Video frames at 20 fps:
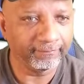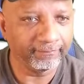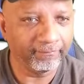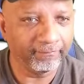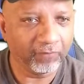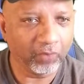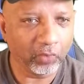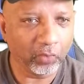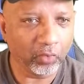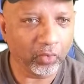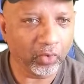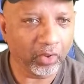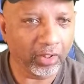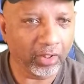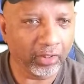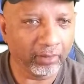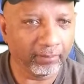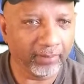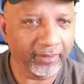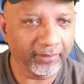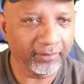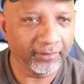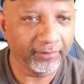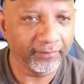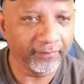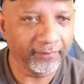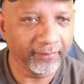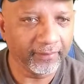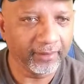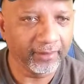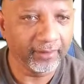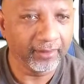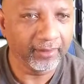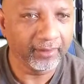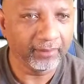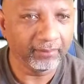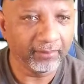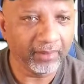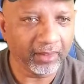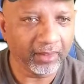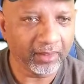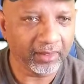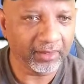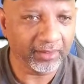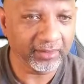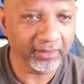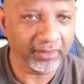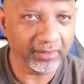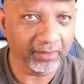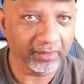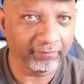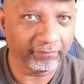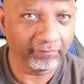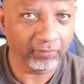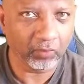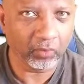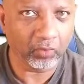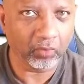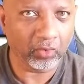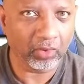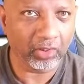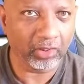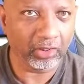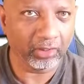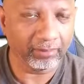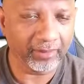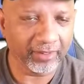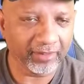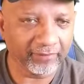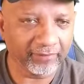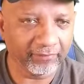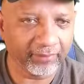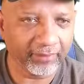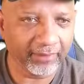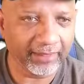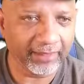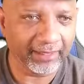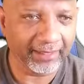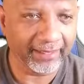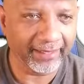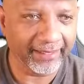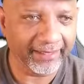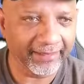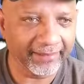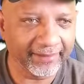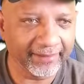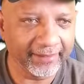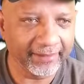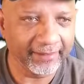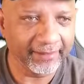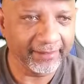fluorocarbon, because the fluorocarbon is very light.